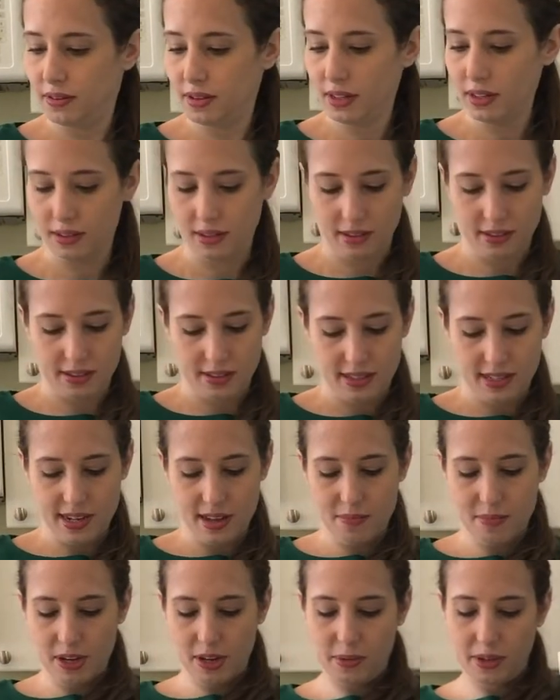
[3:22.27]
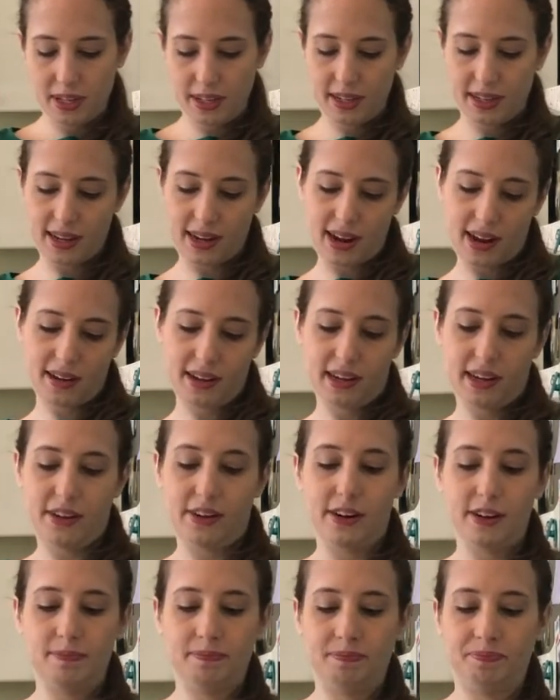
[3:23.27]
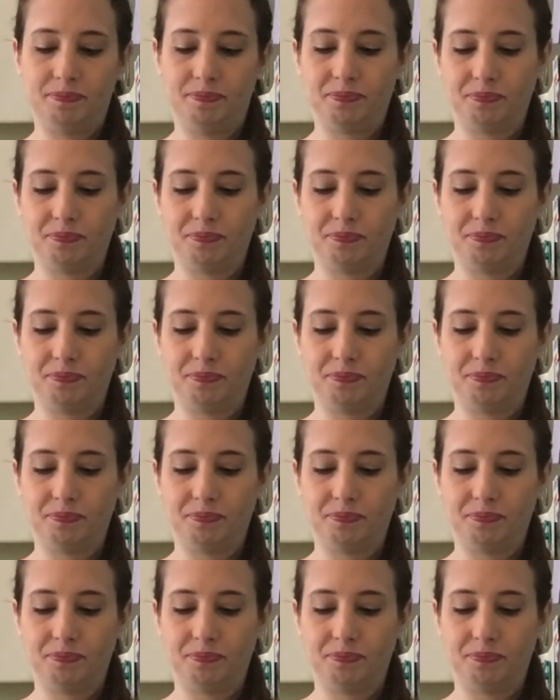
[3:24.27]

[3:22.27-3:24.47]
Let's see how many we can get out of here.